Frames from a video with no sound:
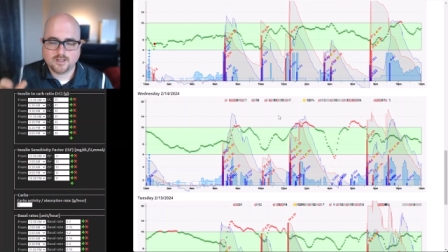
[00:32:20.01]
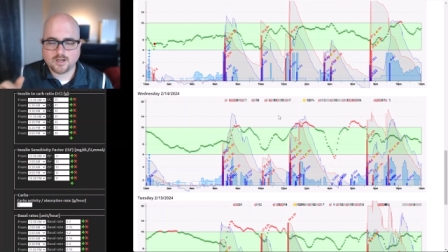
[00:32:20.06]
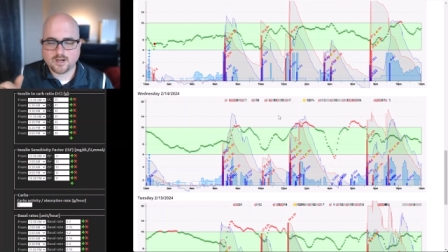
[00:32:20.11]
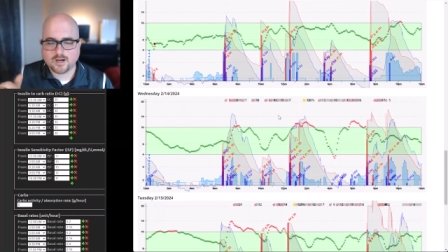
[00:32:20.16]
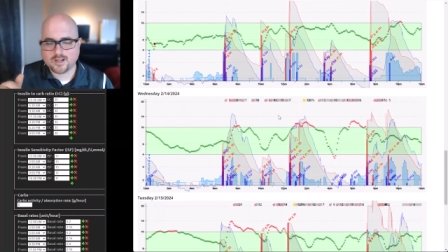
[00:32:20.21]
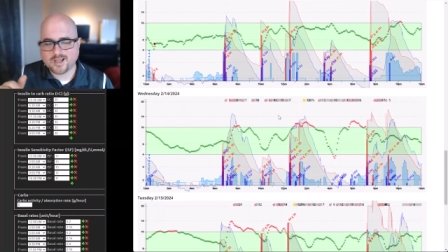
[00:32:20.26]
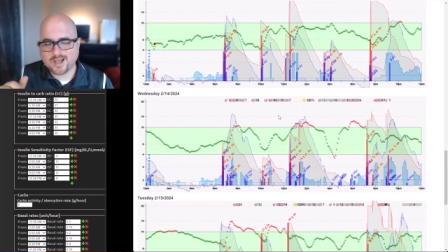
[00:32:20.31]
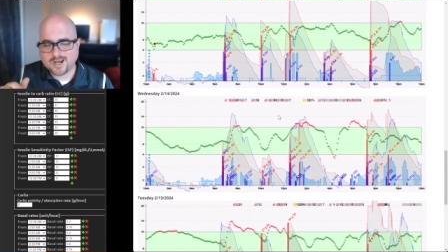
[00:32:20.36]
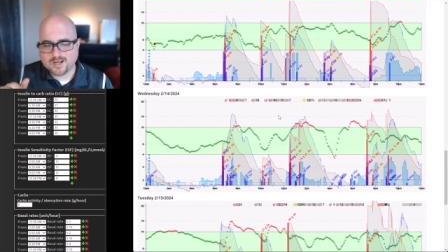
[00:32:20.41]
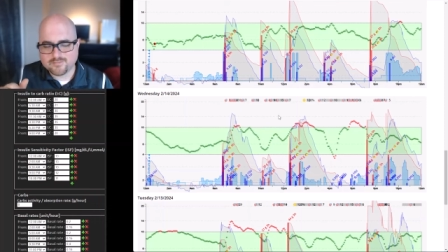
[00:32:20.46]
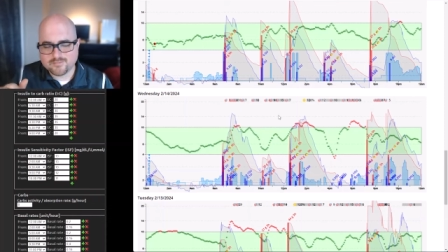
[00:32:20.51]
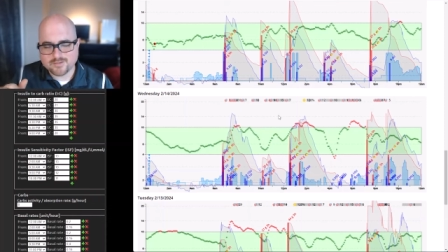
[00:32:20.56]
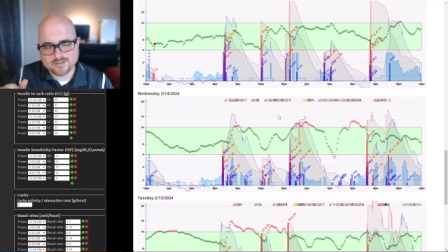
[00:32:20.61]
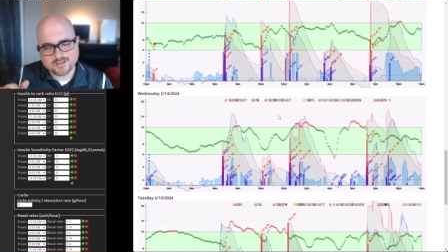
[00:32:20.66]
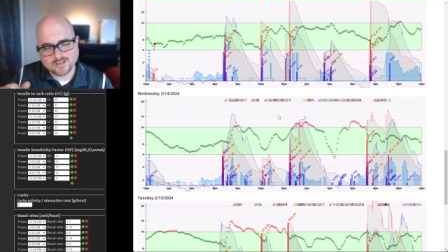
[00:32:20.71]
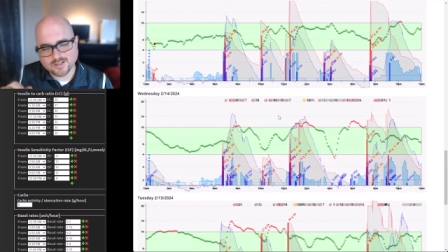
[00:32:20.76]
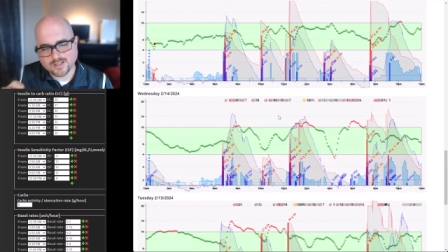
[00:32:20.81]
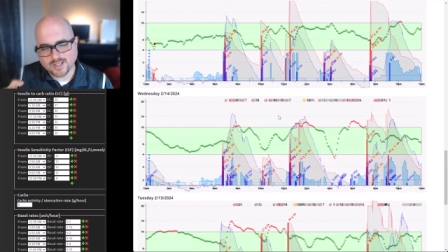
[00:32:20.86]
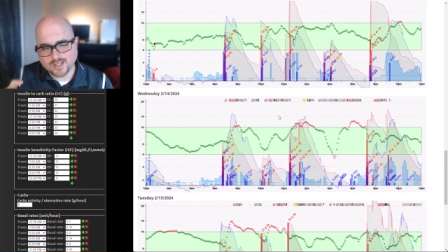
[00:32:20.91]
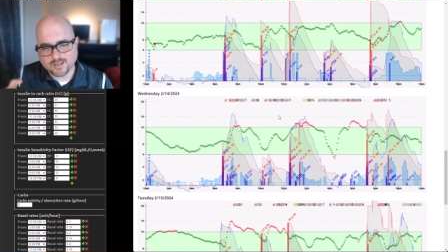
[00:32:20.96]
are kind of in
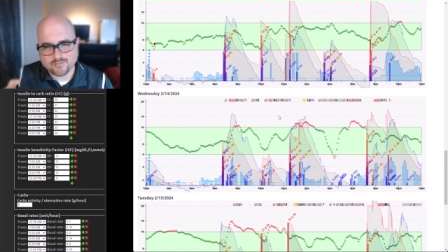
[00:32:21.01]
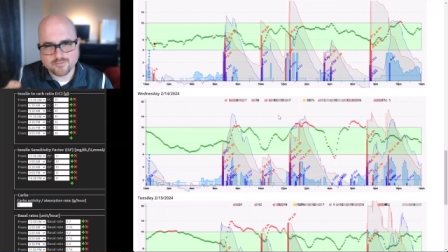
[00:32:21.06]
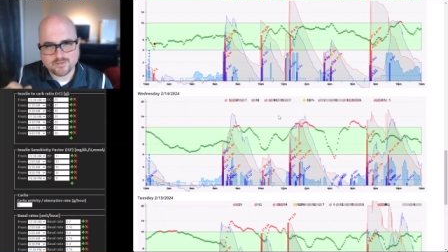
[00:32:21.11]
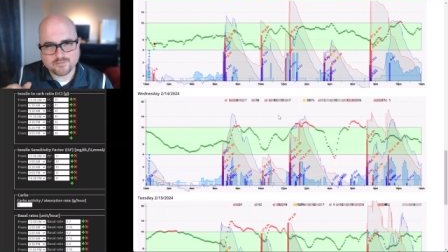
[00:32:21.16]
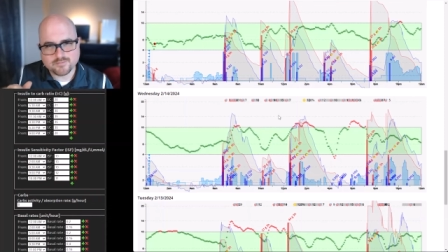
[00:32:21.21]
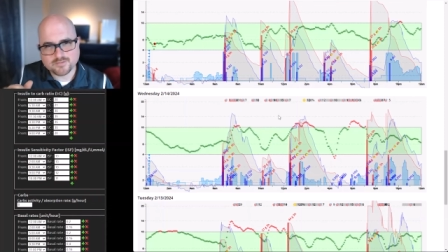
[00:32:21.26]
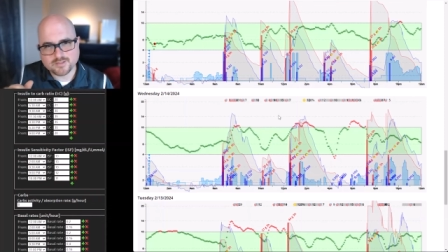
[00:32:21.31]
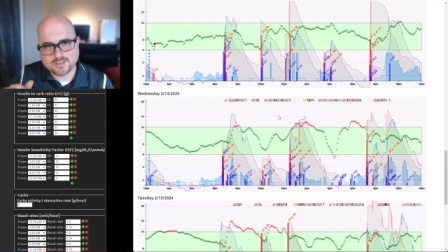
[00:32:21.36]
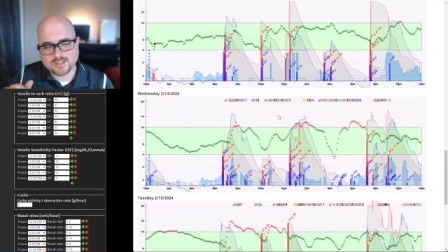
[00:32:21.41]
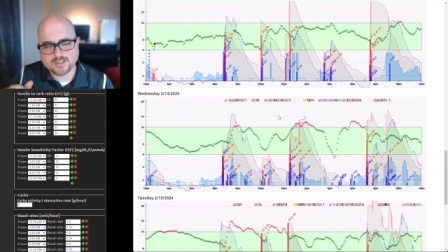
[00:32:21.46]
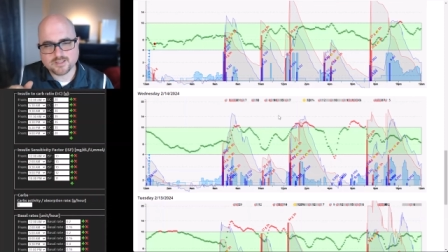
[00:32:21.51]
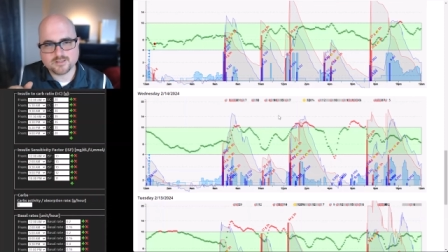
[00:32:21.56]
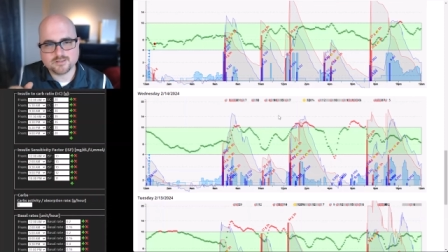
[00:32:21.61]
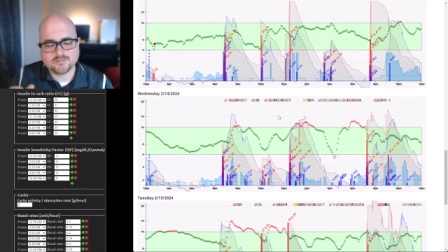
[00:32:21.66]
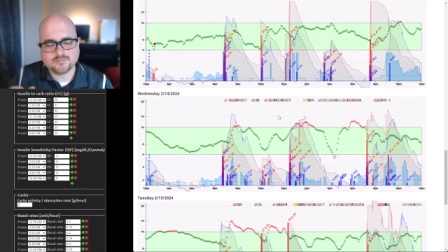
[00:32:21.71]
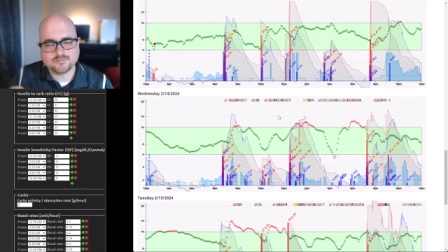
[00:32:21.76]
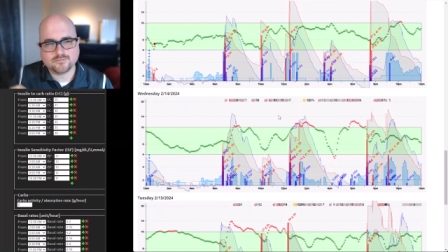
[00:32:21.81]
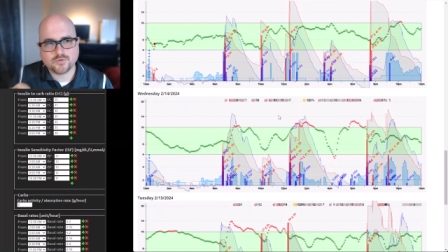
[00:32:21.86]
the like 15,